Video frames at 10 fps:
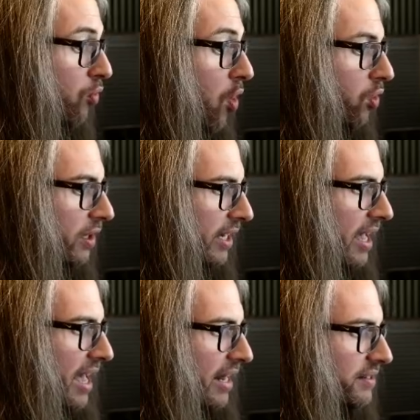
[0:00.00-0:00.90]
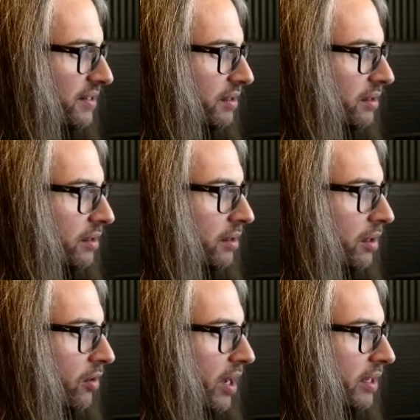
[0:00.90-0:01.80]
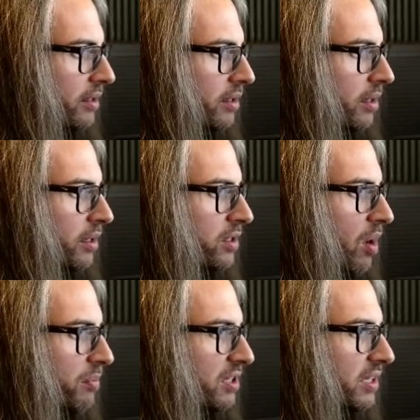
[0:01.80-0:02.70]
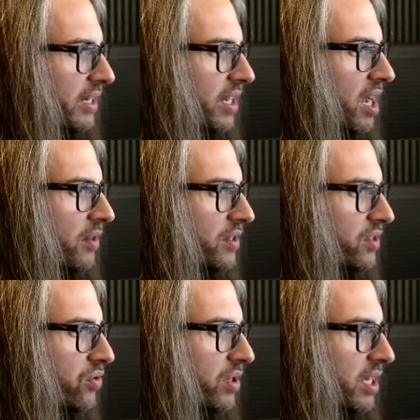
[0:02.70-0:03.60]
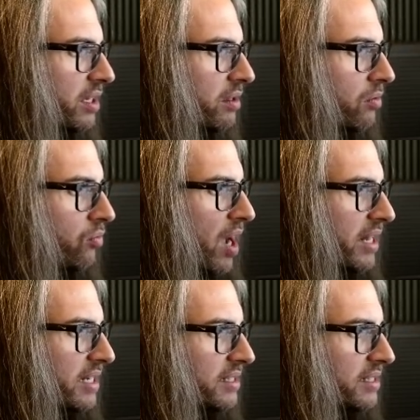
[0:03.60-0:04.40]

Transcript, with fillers: a rolling edit, all right? So I'm clicking on the screen right